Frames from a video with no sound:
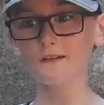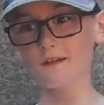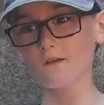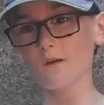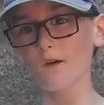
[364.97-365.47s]
to
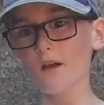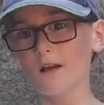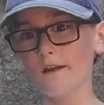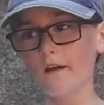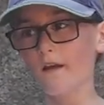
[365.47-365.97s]
tell you
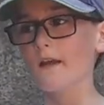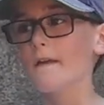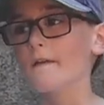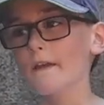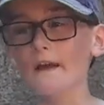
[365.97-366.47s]
earlier
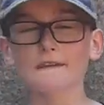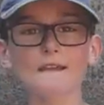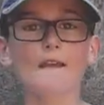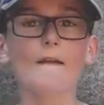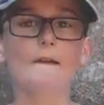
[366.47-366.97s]
that
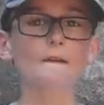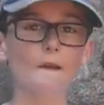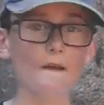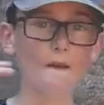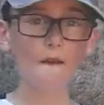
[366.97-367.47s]

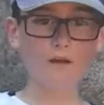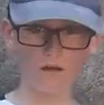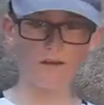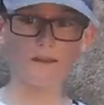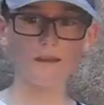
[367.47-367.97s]
a,
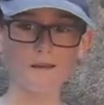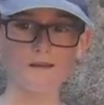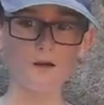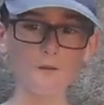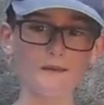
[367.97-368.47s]
a
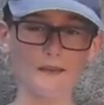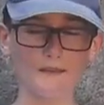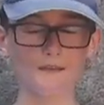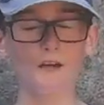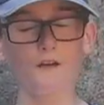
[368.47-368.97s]
dolmen that
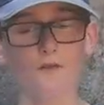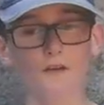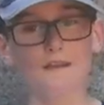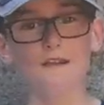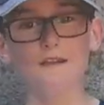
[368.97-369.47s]
is
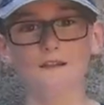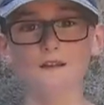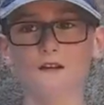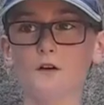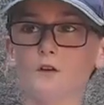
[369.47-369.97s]
covered
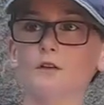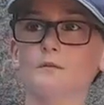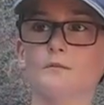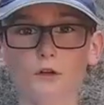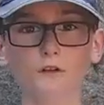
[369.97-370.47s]
is called
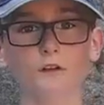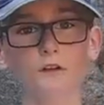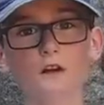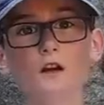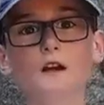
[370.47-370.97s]
in
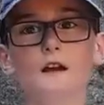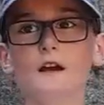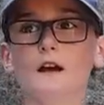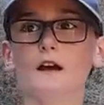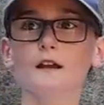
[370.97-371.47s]
Breton
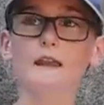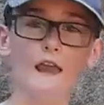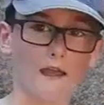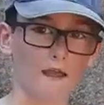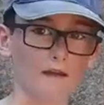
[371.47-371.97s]
care.